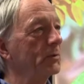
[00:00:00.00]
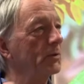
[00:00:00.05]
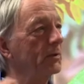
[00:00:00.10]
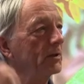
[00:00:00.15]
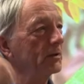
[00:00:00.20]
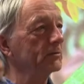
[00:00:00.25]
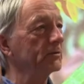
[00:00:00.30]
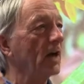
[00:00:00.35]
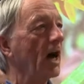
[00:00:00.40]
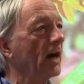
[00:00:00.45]
with
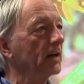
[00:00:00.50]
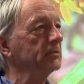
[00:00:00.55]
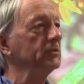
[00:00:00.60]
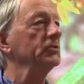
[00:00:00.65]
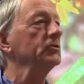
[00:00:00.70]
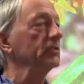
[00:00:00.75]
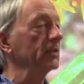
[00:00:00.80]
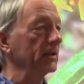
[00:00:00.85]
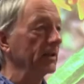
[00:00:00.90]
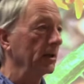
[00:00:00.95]
little
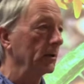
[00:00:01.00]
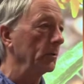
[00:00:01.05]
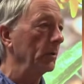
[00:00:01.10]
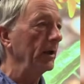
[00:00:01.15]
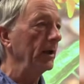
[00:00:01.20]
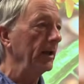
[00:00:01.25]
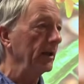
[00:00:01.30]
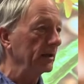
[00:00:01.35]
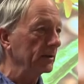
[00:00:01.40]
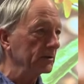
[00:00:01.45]
notches in their
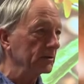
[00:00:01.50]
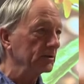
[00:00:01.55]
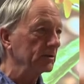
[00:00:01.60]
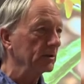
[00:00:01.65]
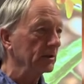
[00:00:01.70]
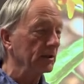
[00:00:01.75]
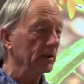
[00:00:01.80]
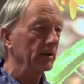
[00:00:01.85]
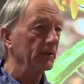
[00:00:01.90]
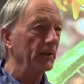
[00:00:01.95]
wings,
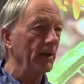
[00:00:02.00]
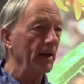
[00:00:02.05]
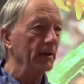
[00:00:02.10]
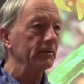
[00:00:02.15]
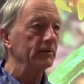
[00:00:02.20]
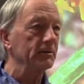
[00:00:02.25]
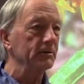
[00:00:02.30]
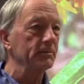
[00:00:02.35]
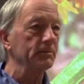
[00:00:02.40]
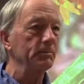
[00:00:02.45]
you know,
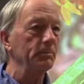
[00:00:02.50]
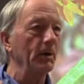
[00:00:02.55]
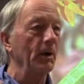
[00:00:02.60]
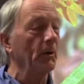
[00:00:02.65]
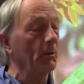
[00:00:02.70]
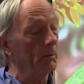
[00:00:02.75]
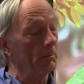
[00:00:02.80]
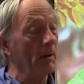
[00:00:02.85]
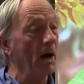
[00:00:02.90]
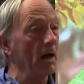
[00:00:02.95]
that's,
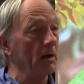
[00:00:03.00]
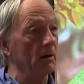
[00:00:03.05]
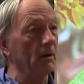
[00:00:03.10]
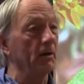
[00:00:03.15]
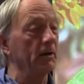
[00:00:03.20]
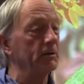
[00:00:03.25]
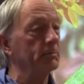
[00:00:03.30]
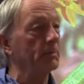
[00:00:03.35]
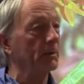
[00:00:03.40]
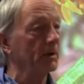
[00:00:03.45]
or
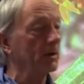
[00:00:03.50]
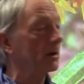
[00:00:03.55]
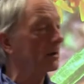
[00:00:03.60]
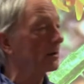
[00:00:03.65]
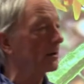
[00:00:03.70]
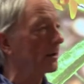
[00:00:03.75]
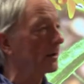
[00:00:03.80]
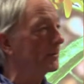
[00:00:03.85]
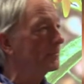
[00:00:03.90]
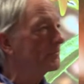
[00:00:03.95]
monarchs
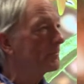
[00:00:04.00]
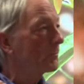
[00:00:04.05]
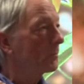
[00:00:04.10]
particularly,